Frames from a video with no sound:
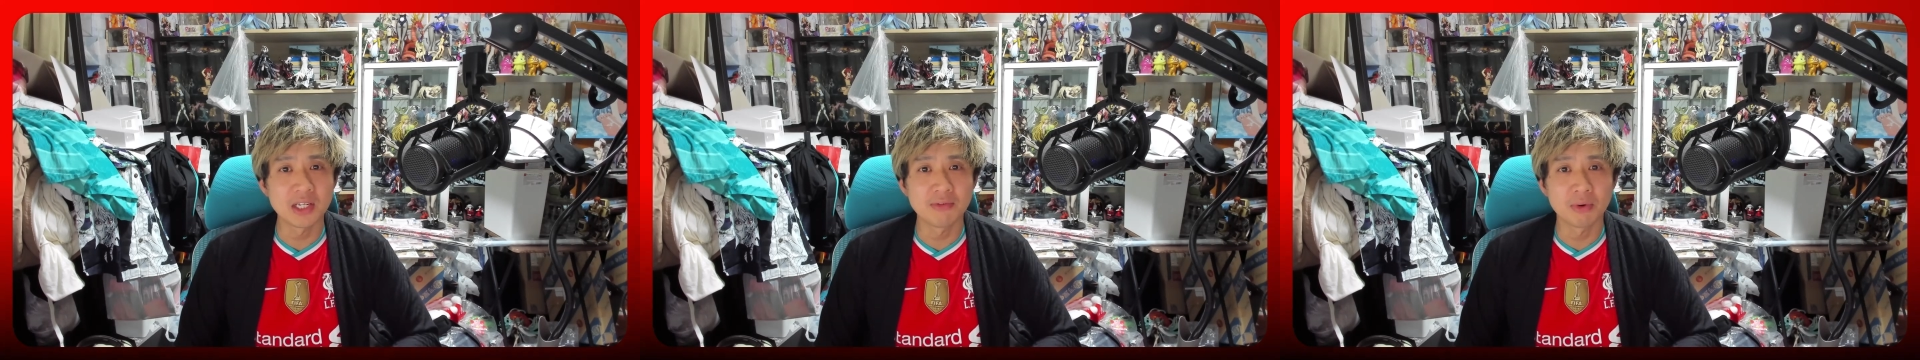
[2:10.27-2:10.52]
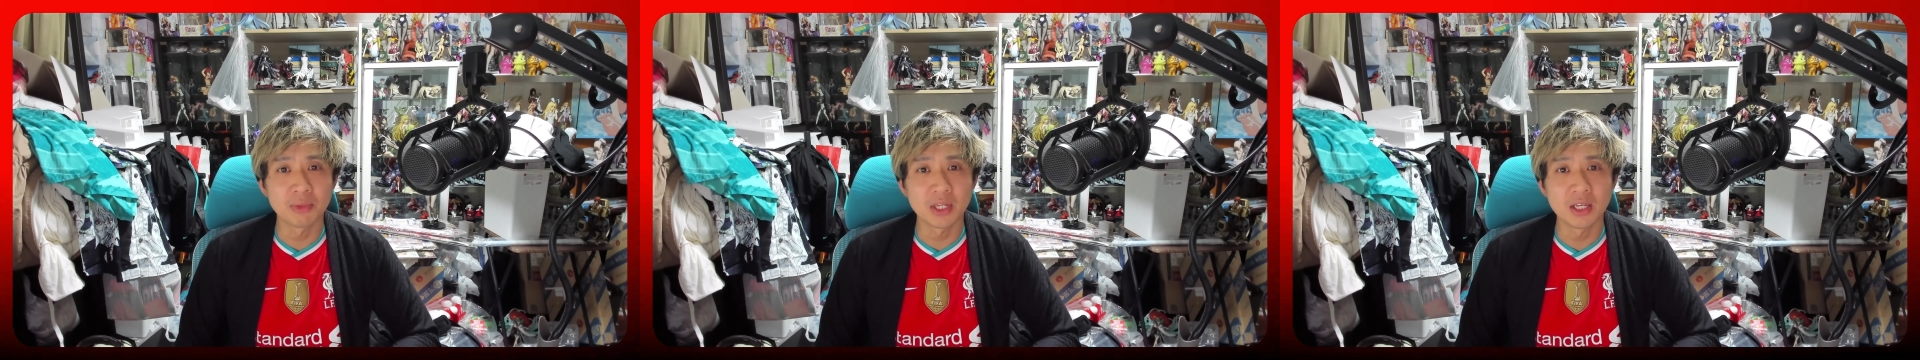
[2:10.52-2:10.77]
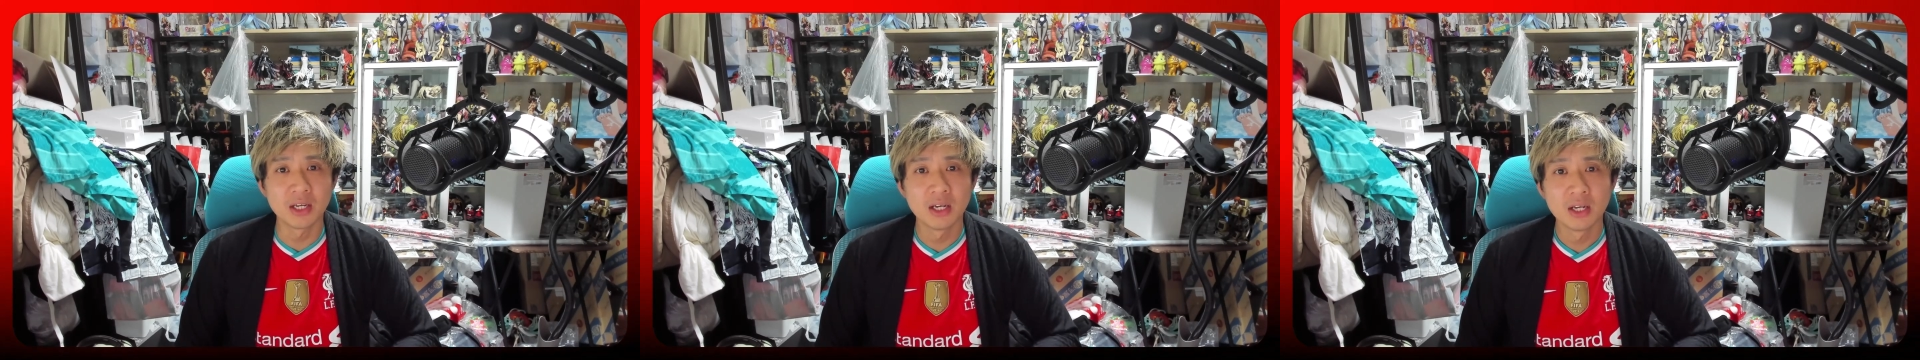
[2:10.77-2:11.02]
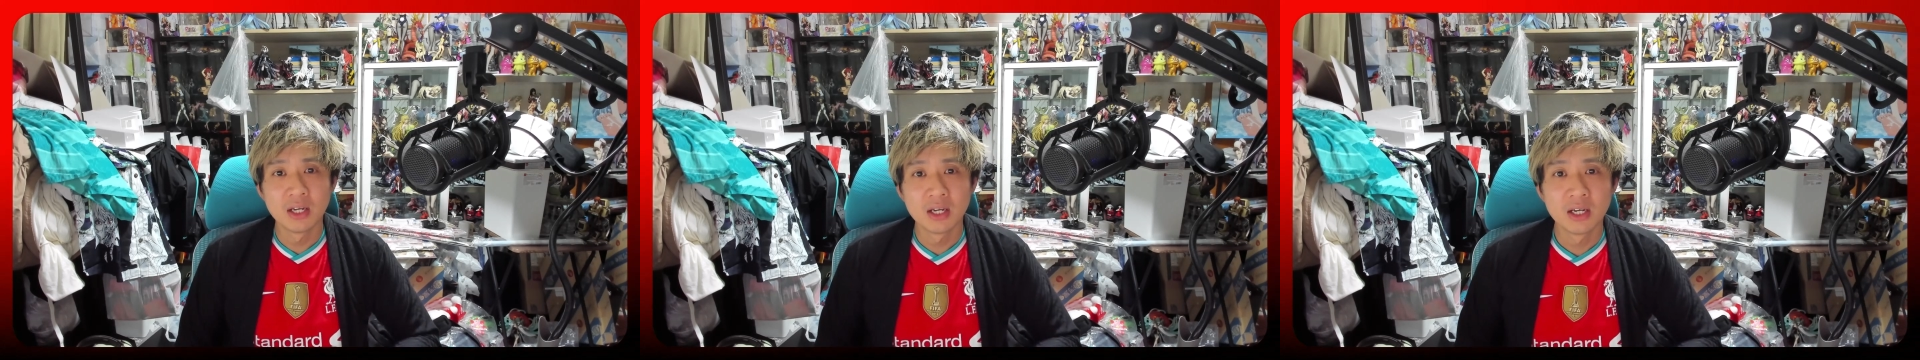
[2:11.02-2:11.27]
from the
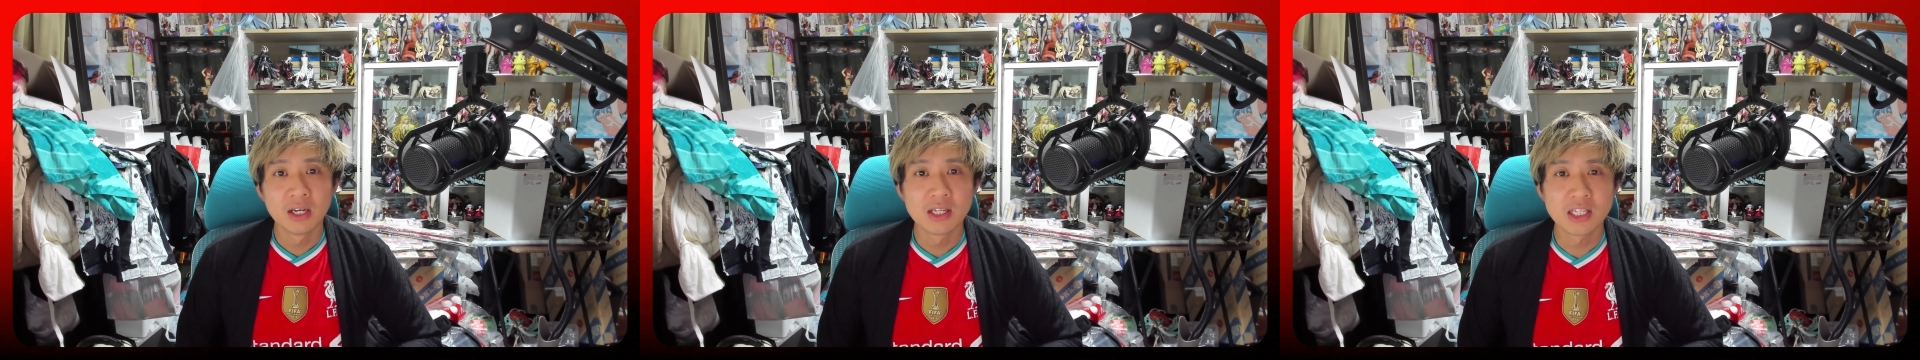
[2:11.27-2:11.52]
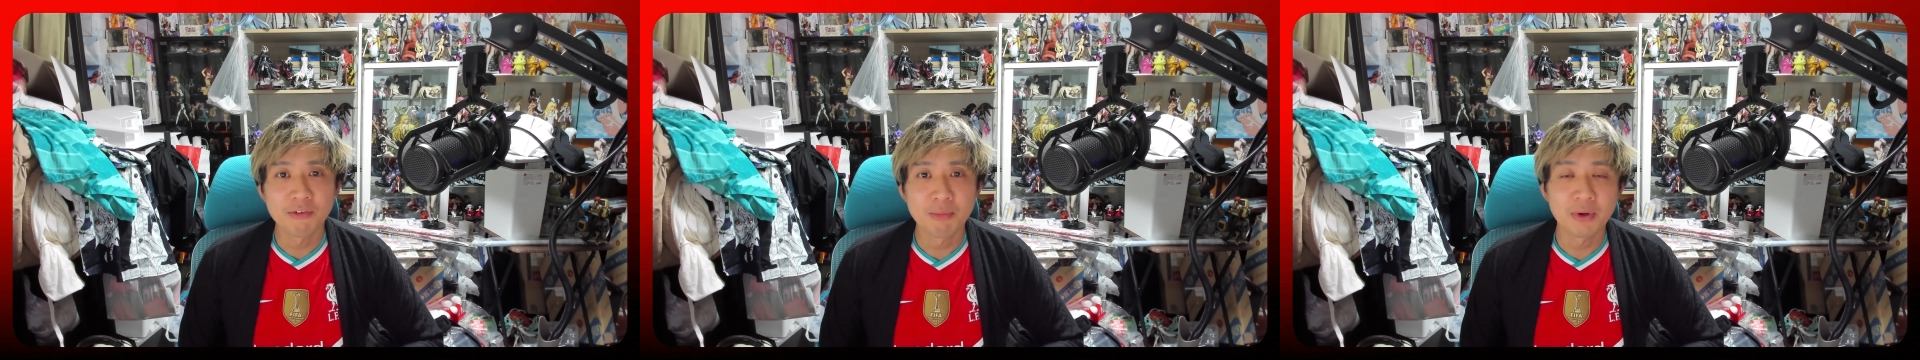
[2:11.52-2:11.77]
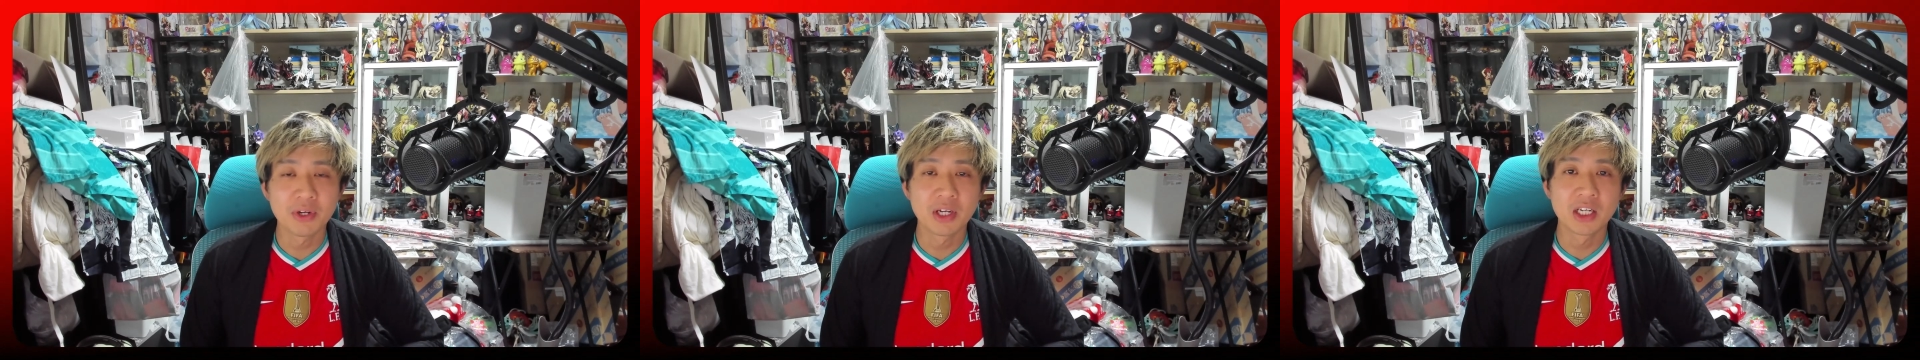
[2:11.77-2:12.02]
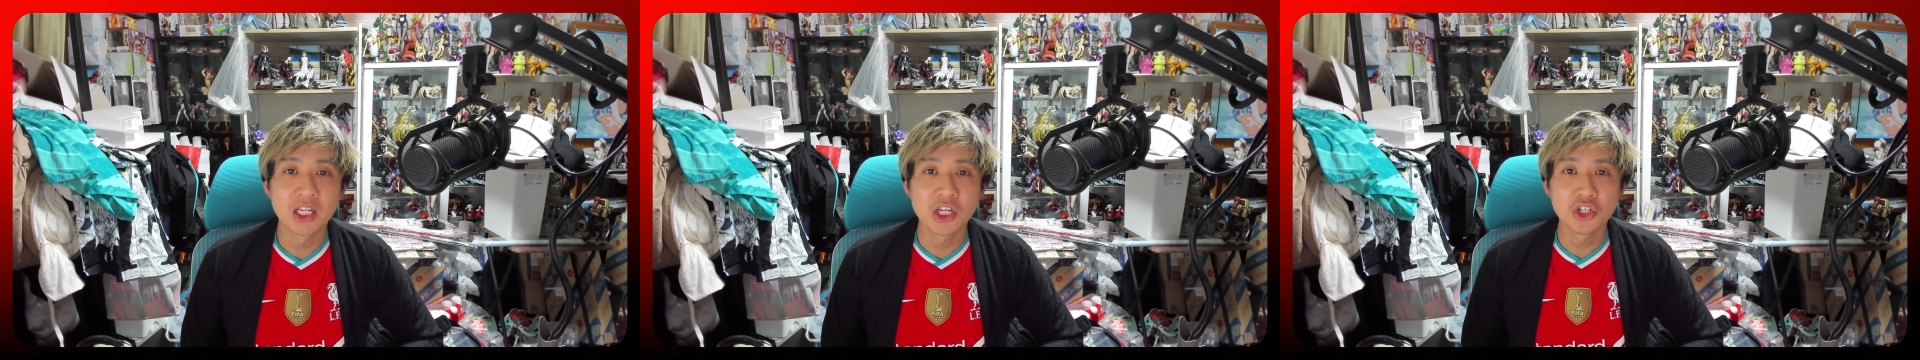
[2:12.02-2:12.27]
South American
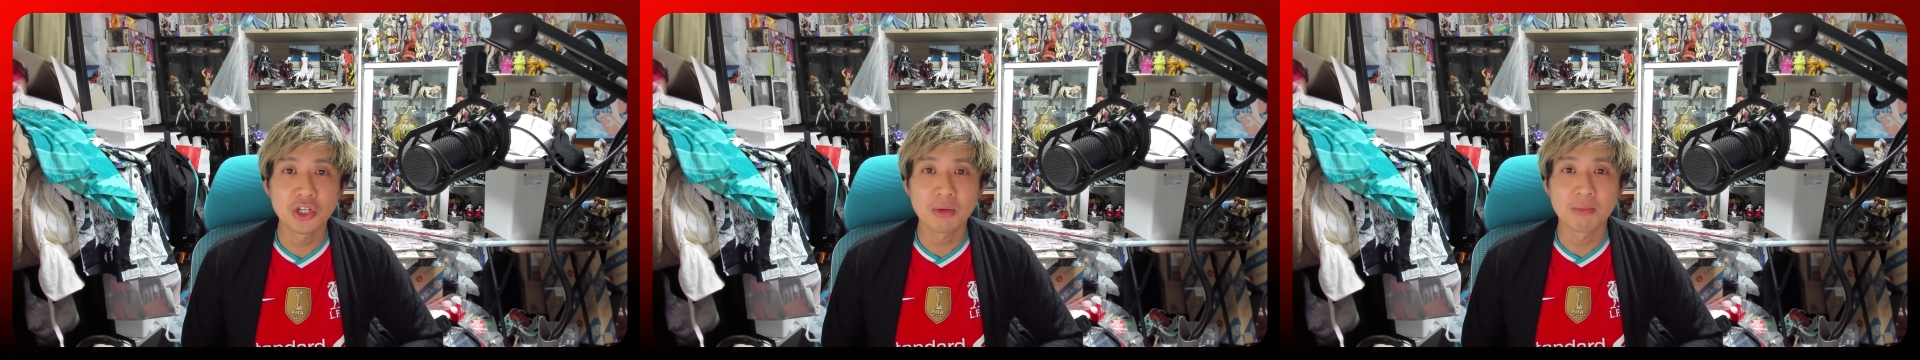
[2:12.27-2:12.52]
contingent.